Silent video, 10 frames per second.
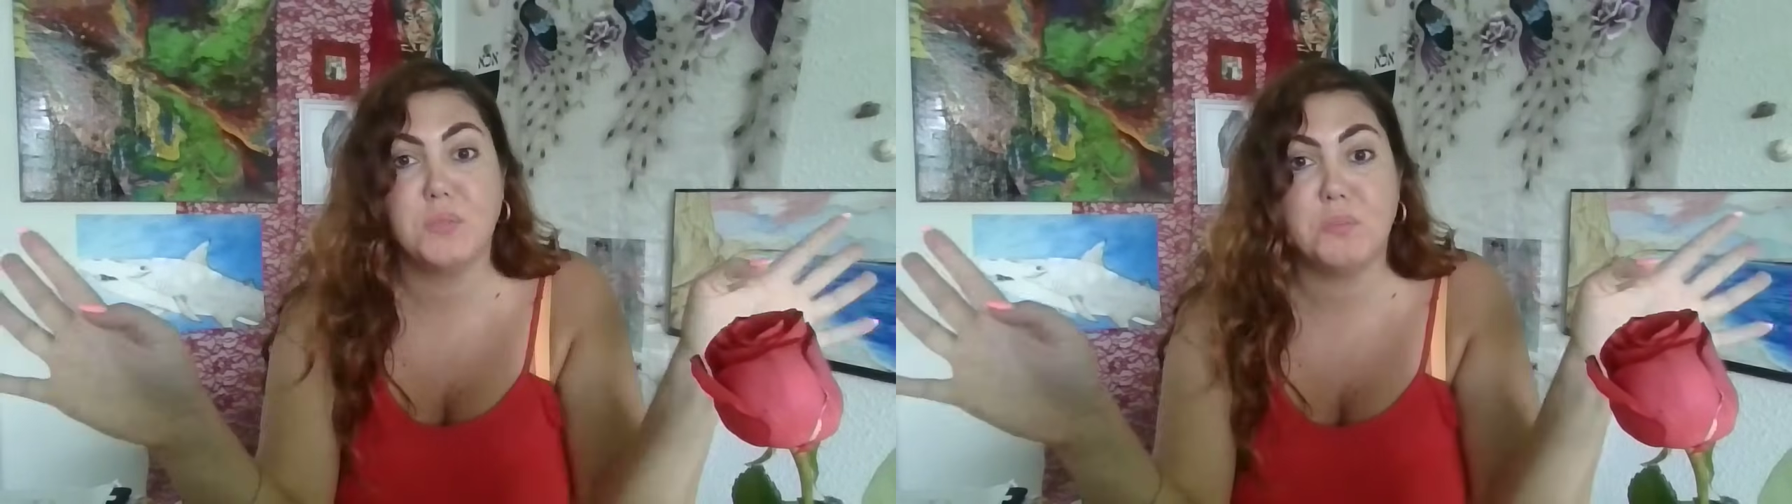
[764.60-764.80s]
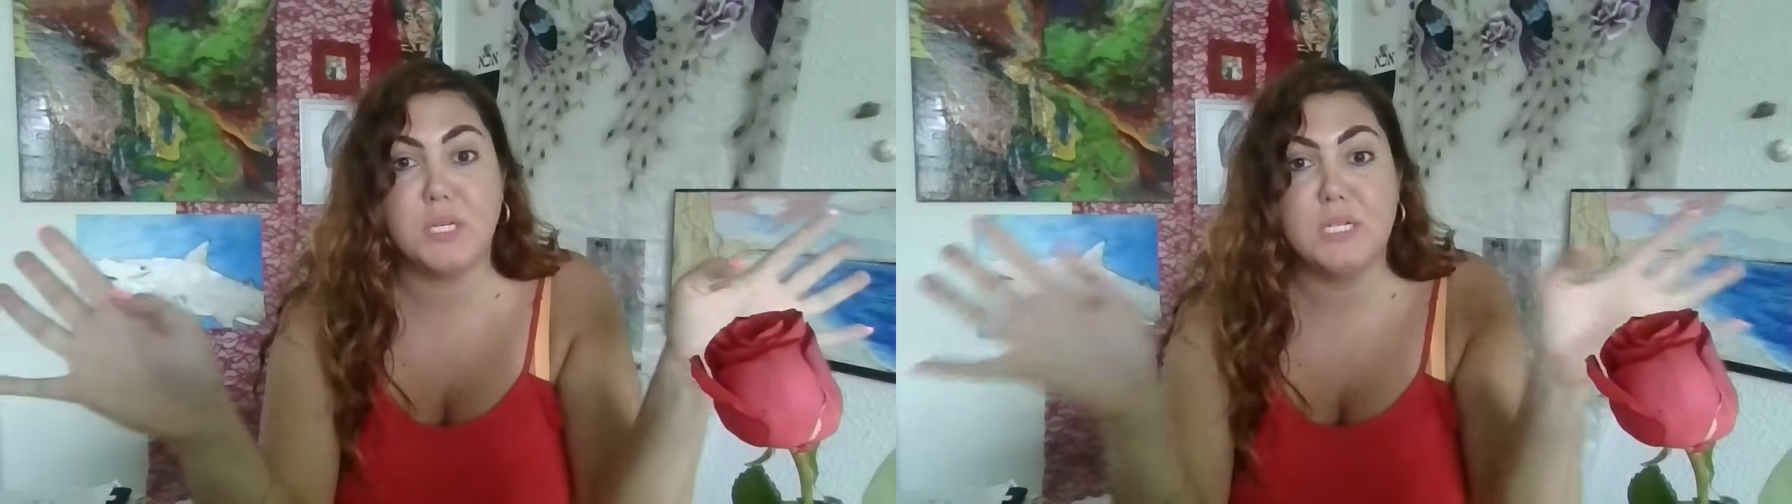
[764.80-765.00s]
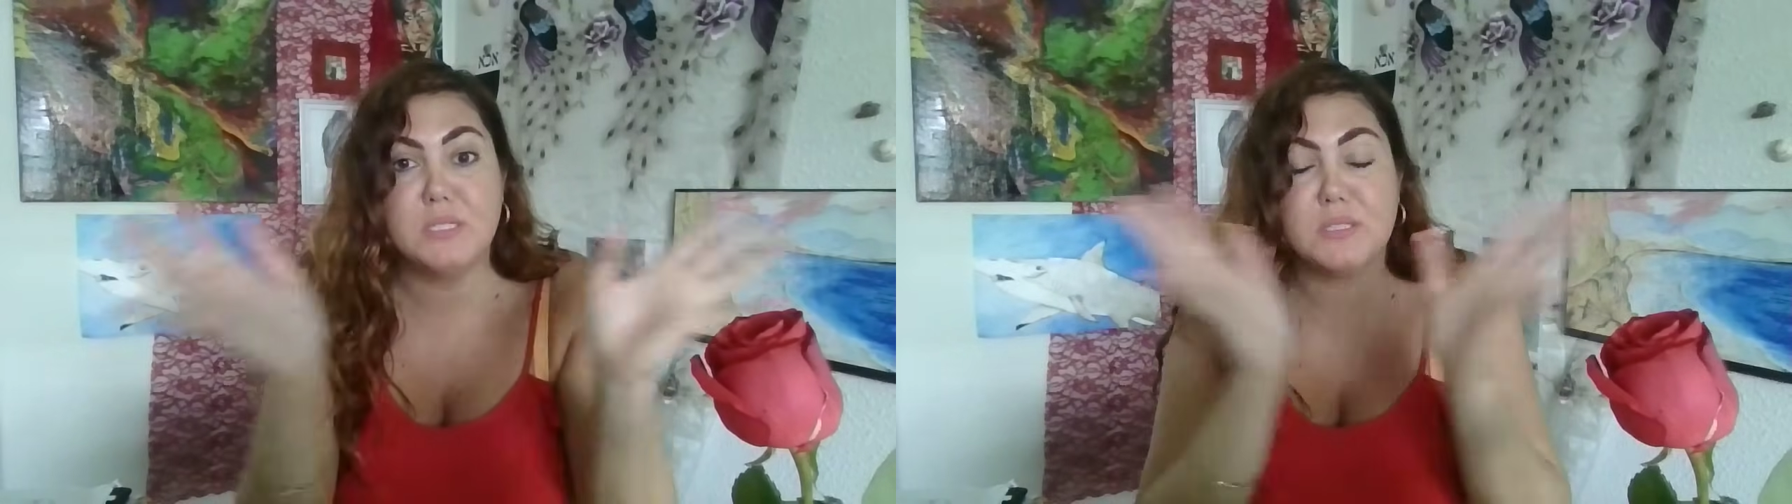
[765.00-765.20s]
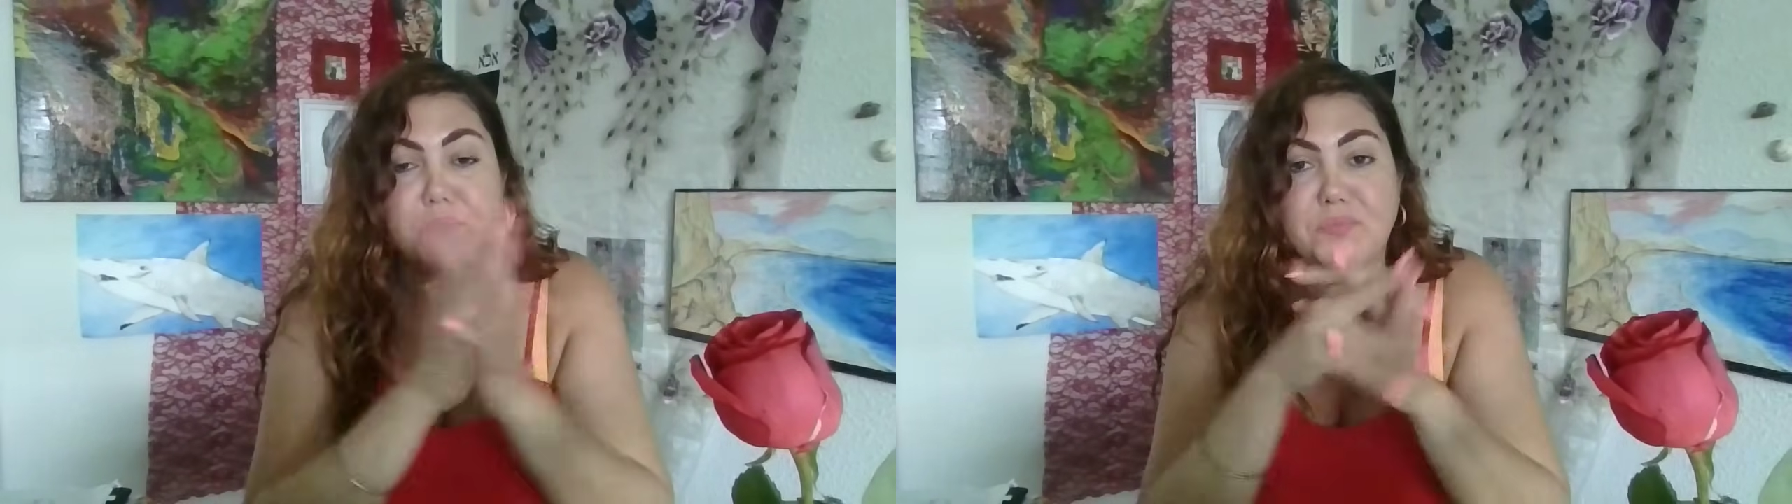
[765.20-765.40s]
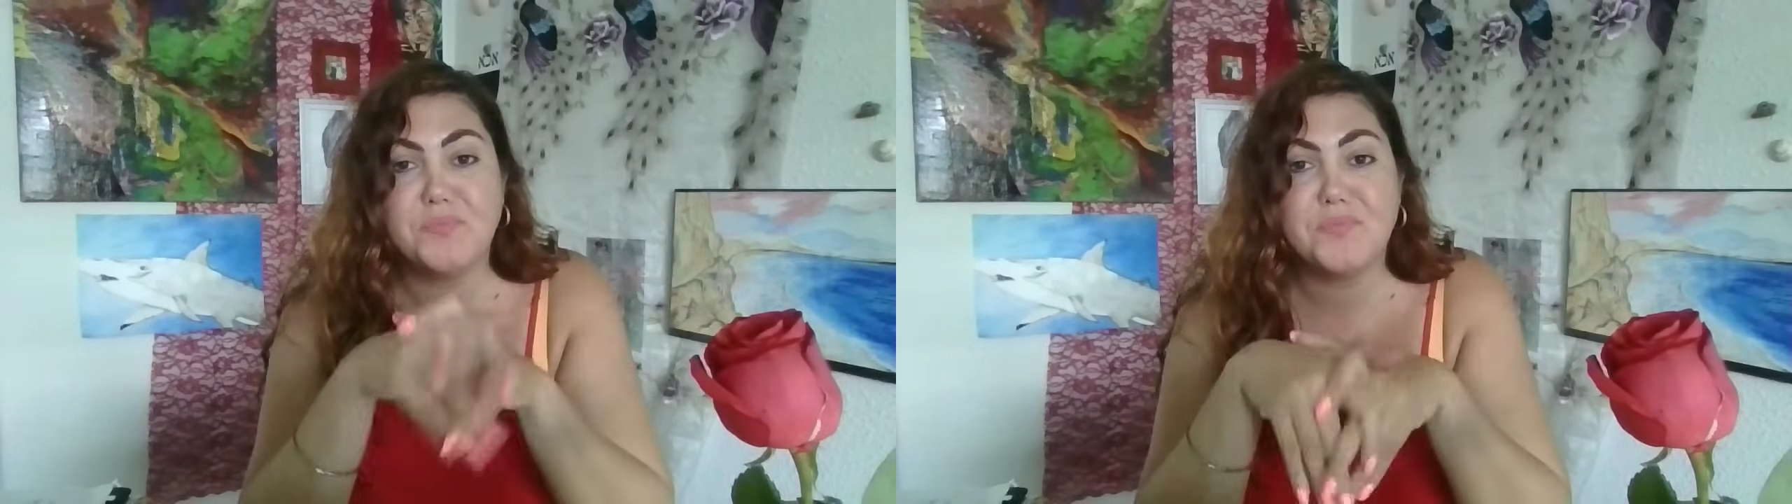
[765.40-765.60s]

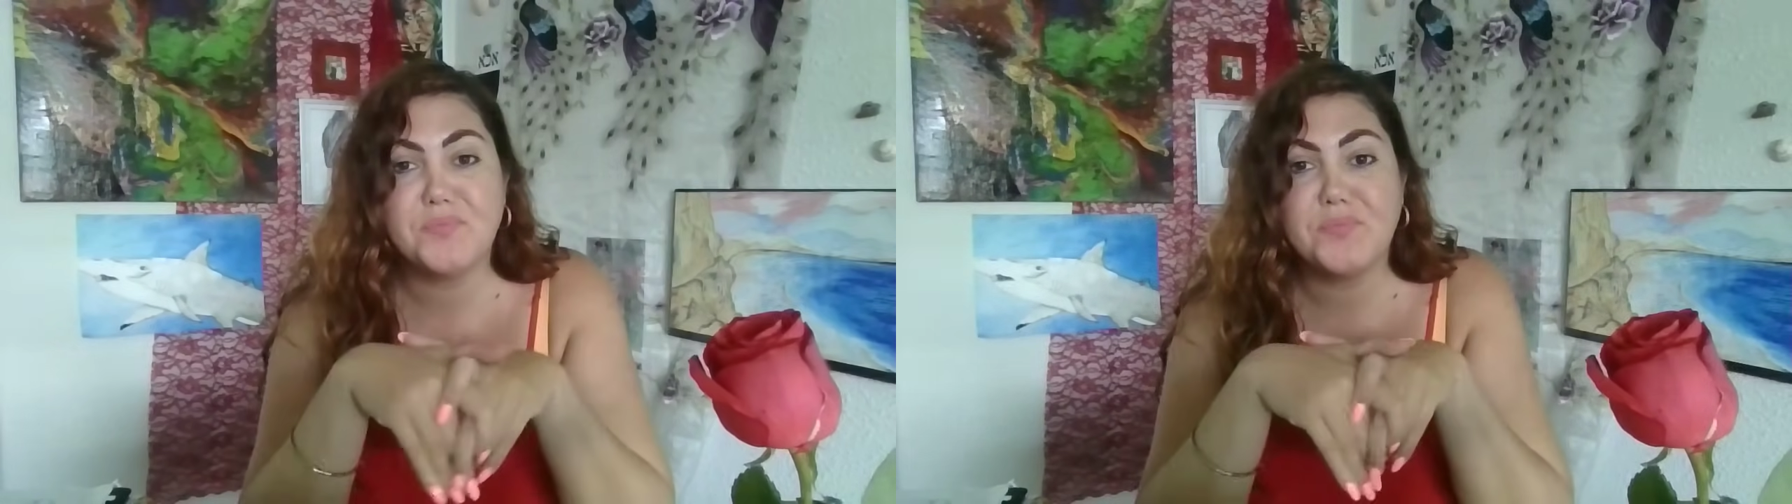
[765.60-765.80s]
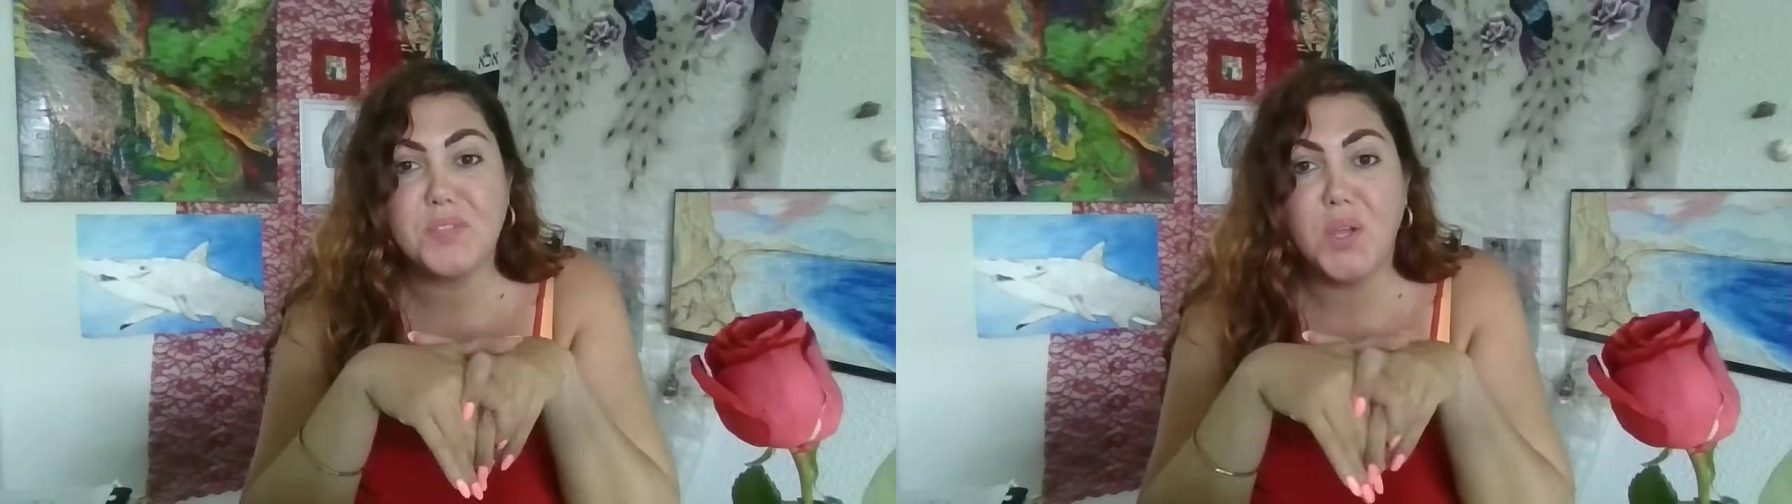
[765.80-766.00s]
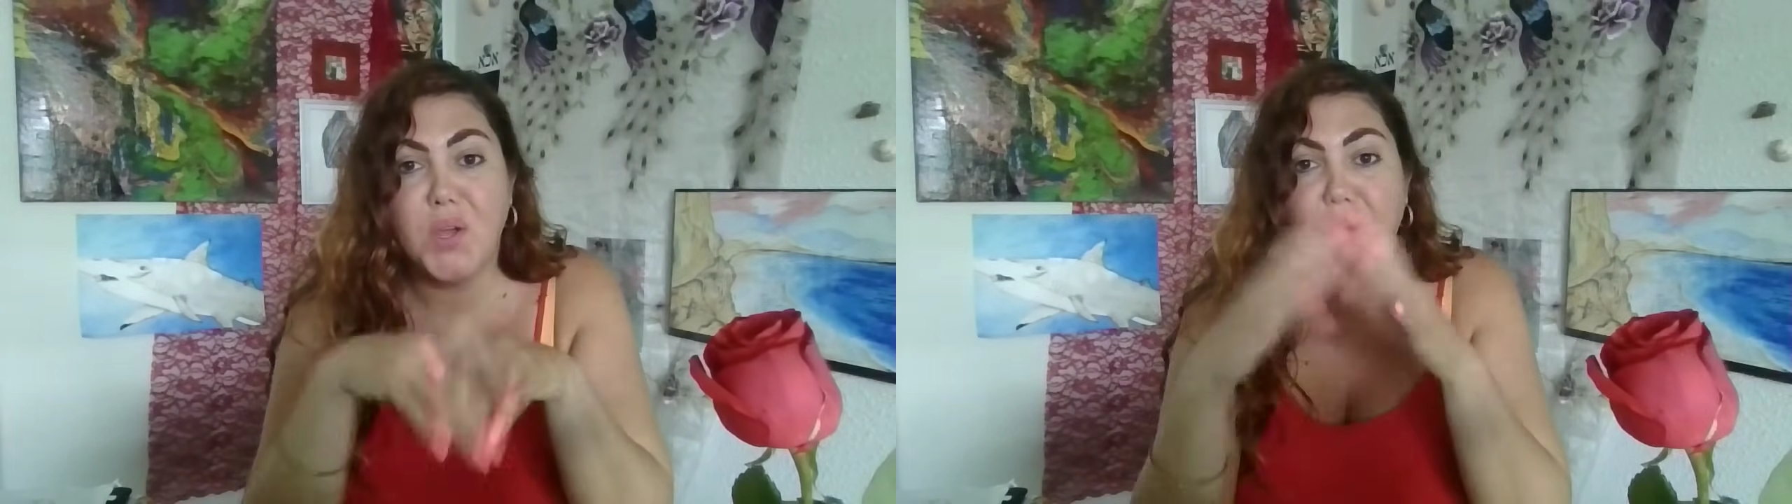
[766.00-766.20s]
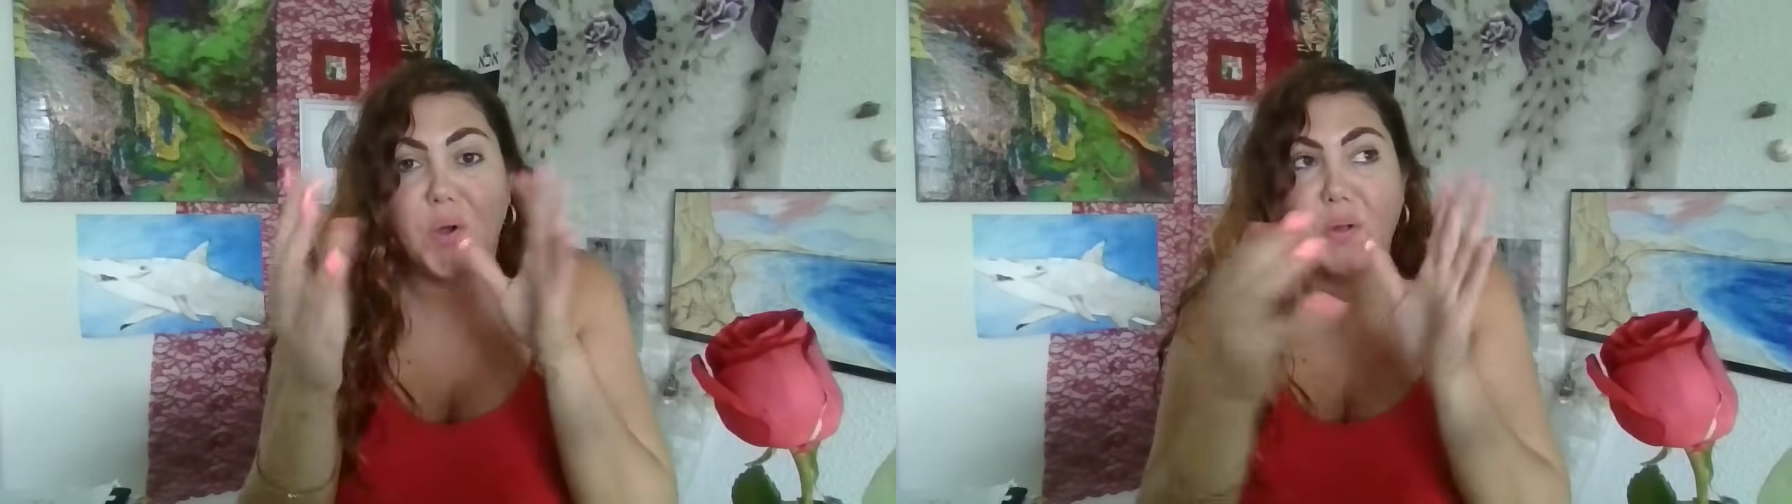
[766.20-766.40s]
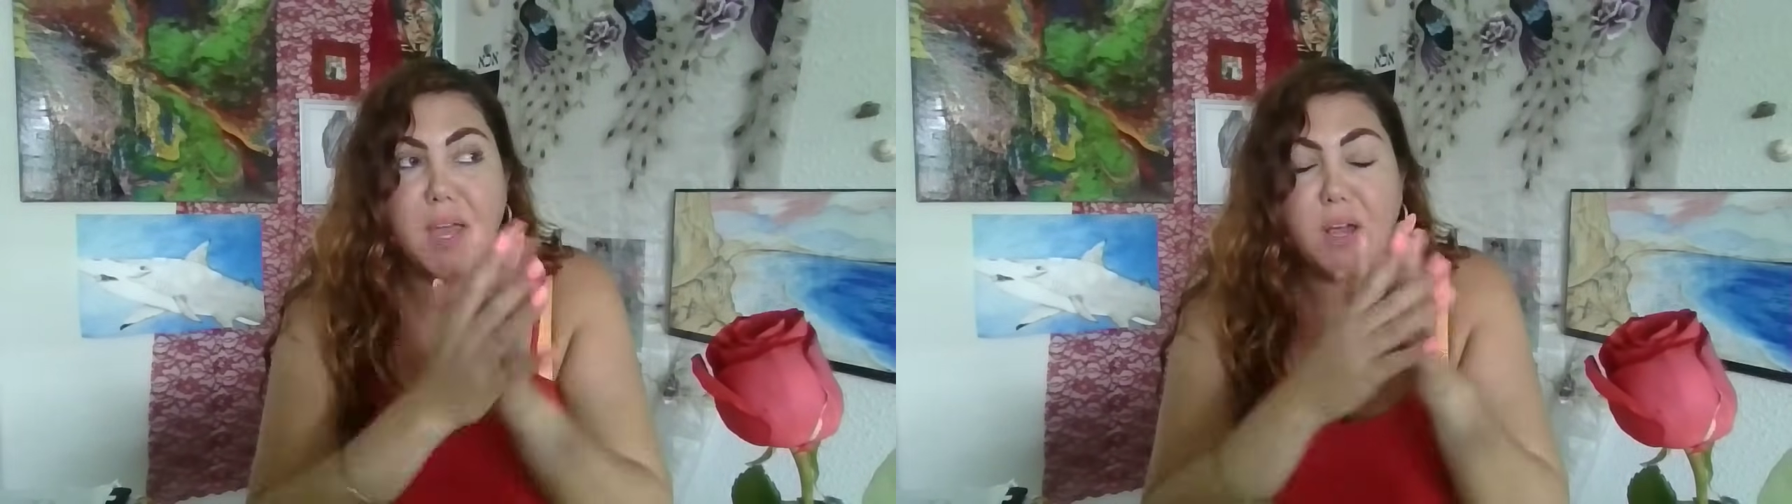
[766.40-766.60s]
place,
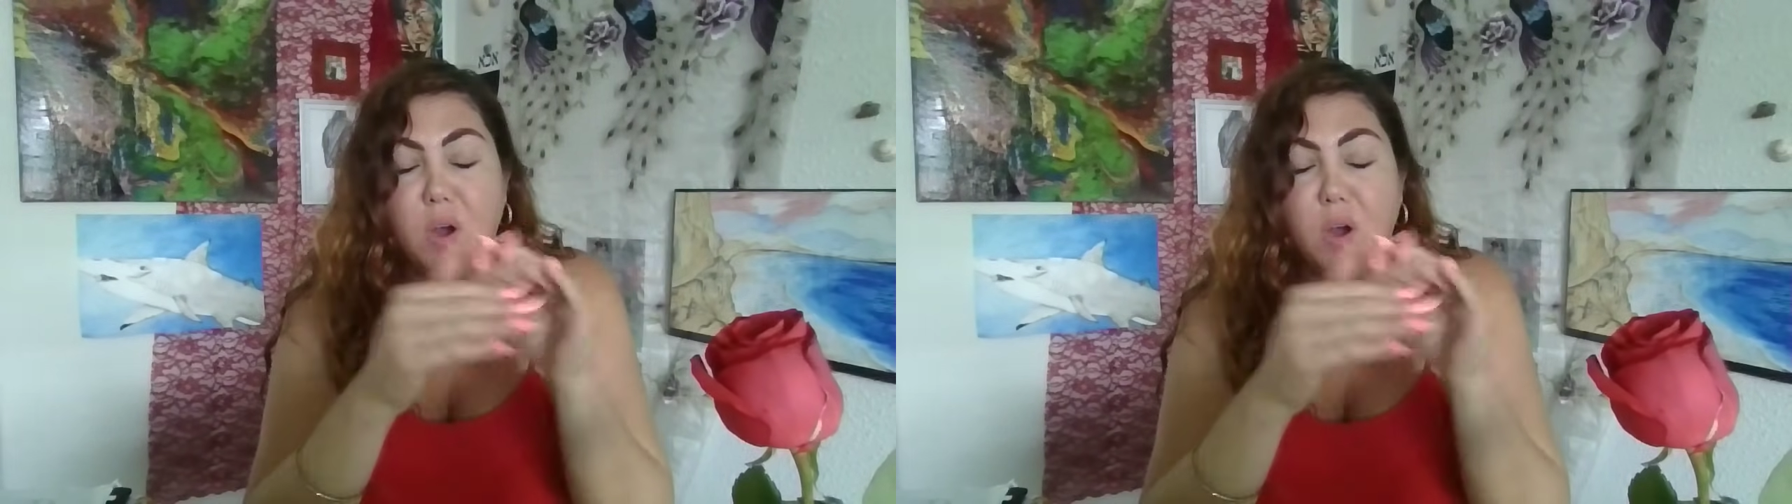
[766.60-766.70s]
or like